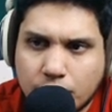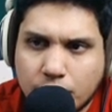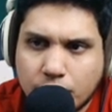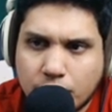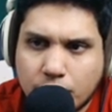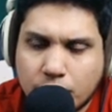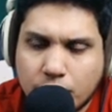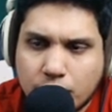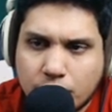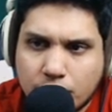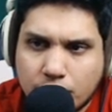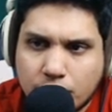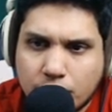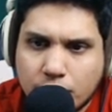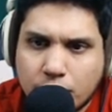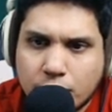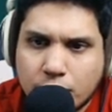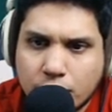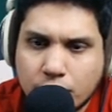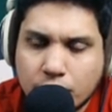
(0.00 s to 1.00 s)

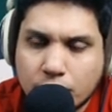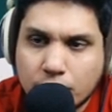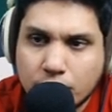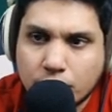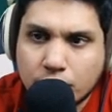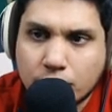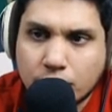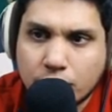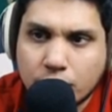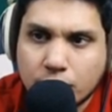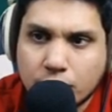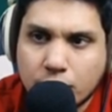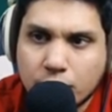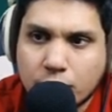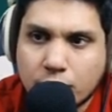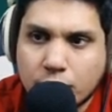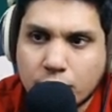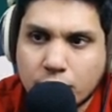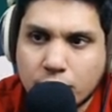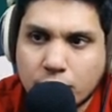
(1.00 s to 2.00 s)

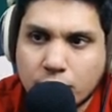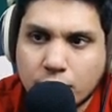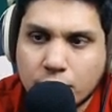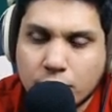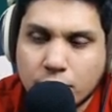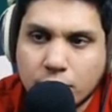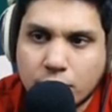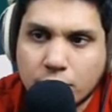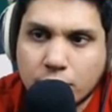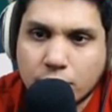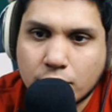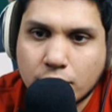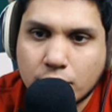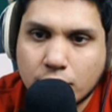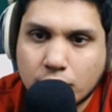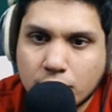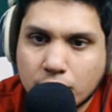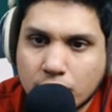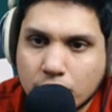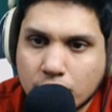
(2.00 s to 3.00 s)

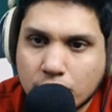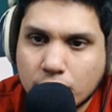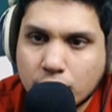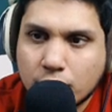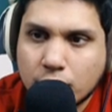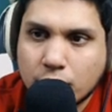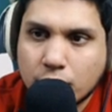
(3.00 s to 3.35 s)
No words are spoken by the person on screen.